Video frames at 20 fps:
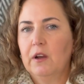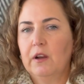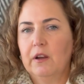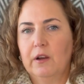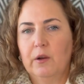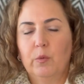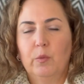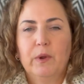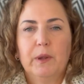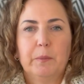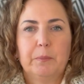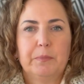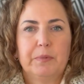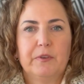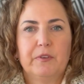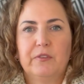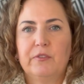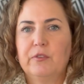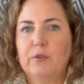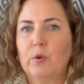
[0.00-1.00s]

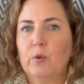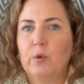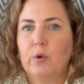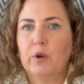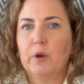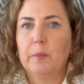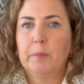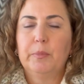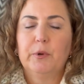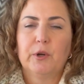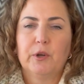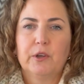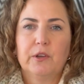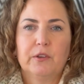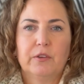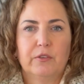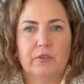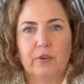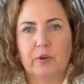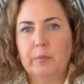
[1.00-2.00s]
whips or
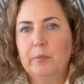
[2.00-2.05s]
books or